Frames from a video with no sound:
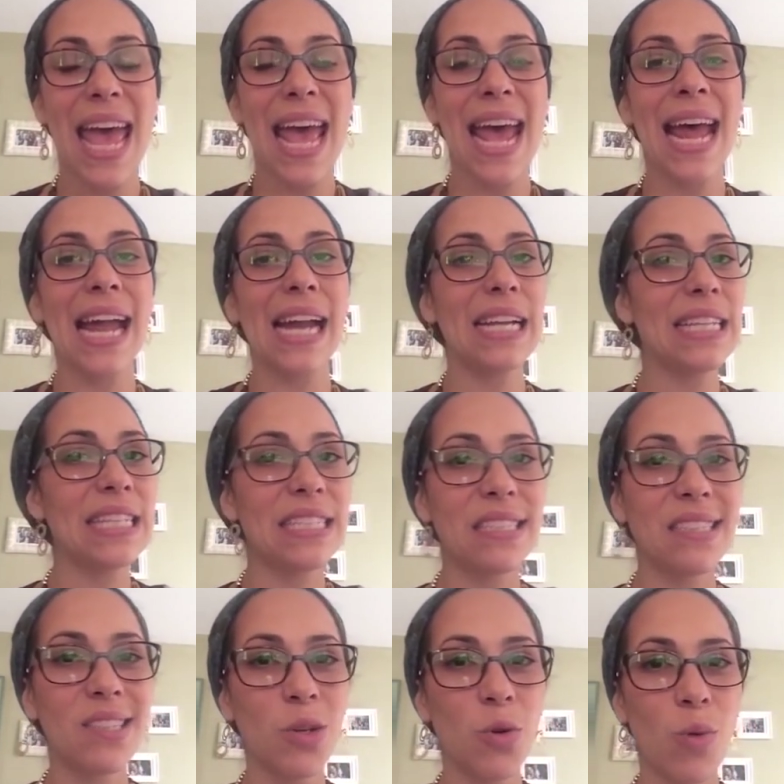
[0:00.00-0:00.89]
And
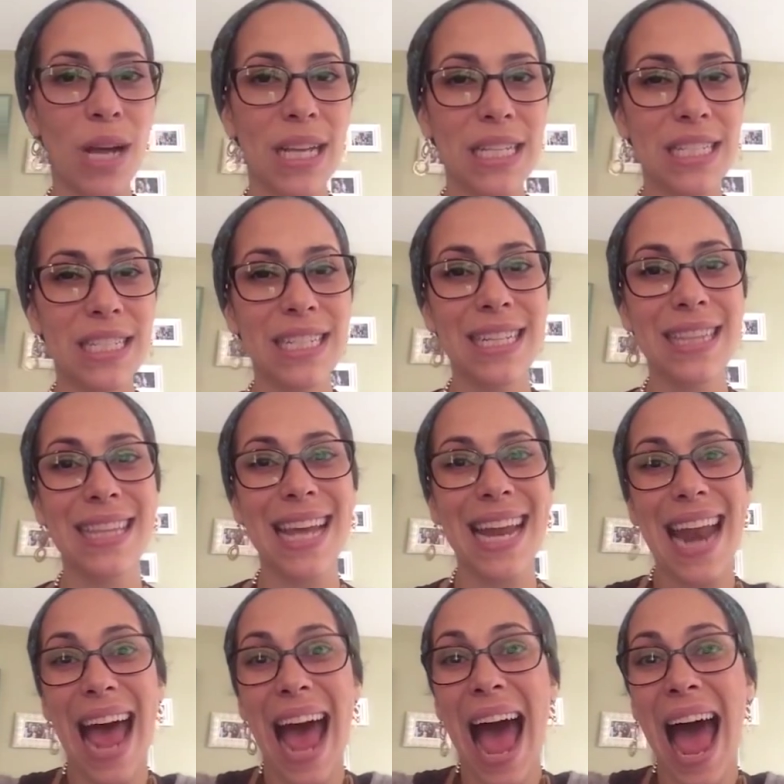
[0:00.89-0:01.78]
this is a question
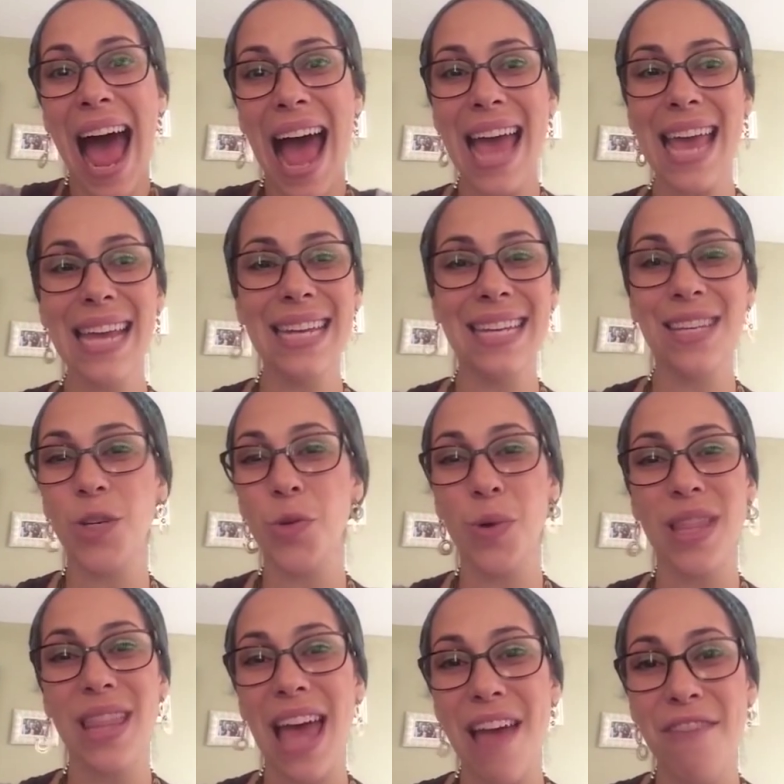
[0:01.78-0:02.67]
that I deal
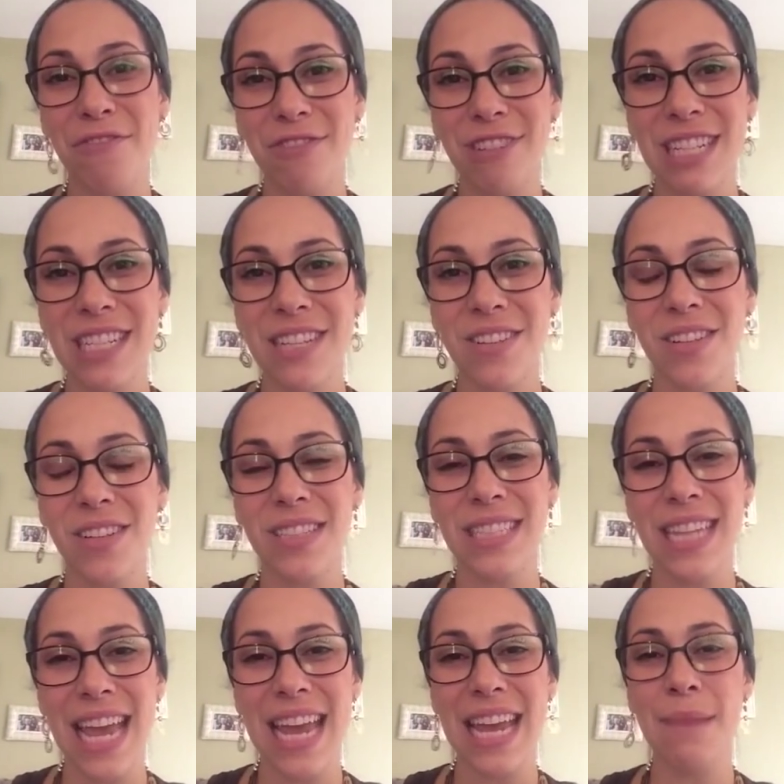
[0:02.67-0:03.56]
with every single
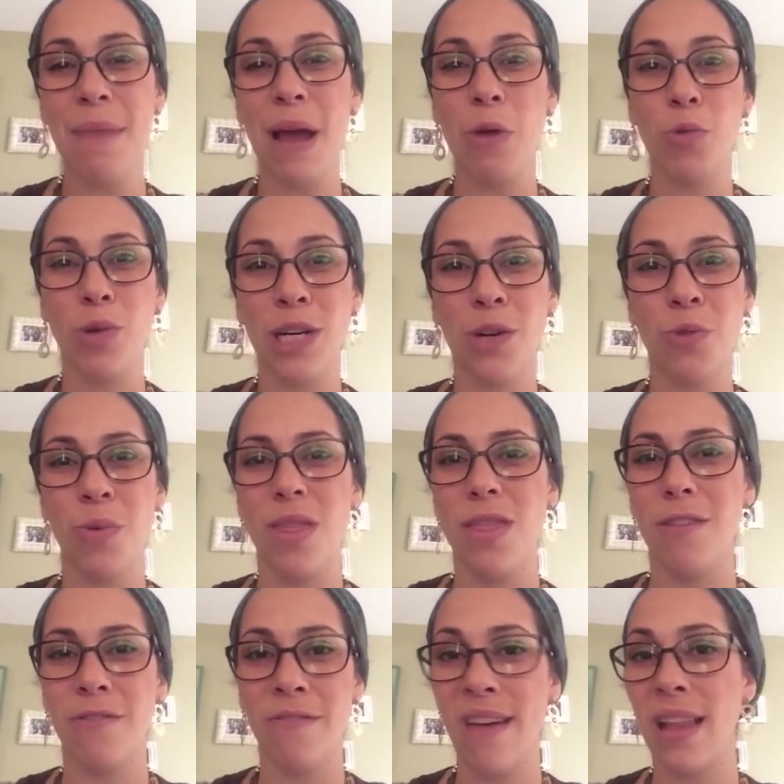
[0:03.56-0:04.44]
day in my work
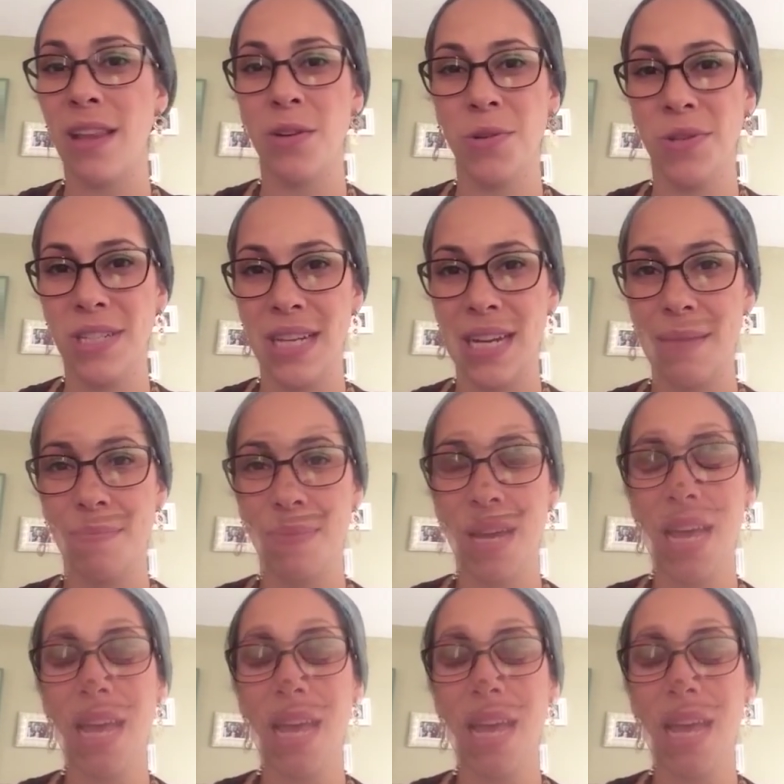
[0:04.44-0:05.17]
with the fellowship.